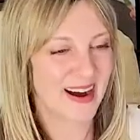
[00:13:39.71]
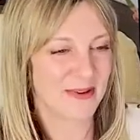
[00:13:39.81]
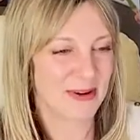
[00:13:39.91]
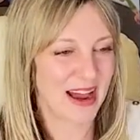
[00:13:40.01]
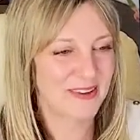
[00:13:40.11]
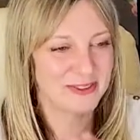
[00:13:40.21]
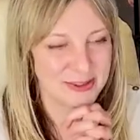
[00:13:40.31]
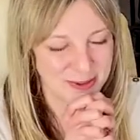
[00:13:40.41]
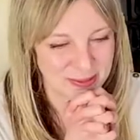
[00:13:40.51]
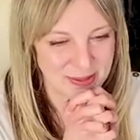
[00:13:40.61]
We have
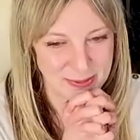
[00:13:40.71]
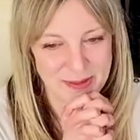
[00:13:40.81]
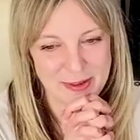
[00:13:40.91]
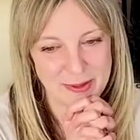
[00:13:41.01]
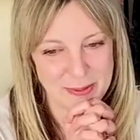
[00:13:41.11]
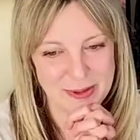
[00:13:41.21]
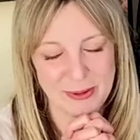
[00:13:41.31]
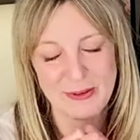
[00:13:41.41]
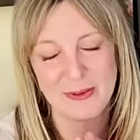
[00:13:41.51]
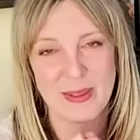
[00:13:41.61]
to do this. We have to do what's
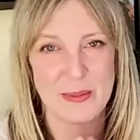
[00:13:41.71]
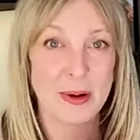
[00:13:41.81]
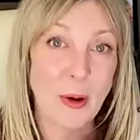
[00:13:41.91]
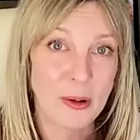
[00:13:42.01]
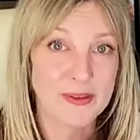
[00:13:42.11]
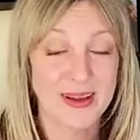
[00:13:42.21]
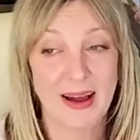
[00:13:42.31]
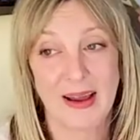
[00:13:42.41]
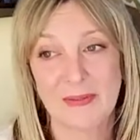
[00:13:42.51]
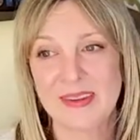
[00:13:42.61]
right for them at all
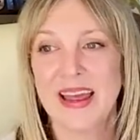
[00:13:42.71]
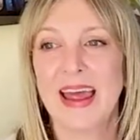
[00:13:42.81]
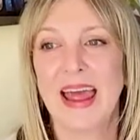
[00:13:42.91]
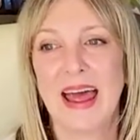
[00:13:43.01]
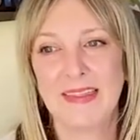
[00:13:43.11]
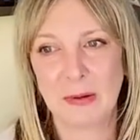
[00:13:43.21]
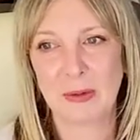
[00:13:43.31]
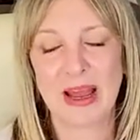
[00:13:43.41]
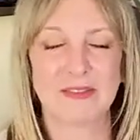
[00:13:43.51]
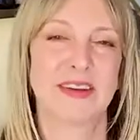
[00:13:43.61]
times. And then
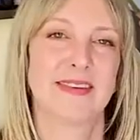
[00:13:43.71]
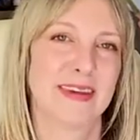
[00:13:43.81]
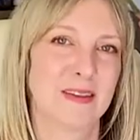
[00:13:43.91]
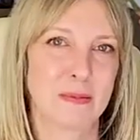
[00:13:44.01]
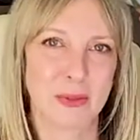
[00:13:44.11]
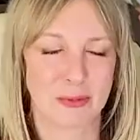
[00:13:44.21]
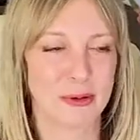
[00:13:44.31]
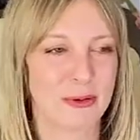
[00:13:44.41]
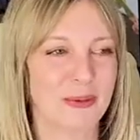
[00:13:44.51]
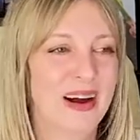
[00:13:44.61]
we have to see them
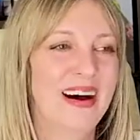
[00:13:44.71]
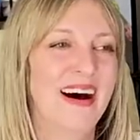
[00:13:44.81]
through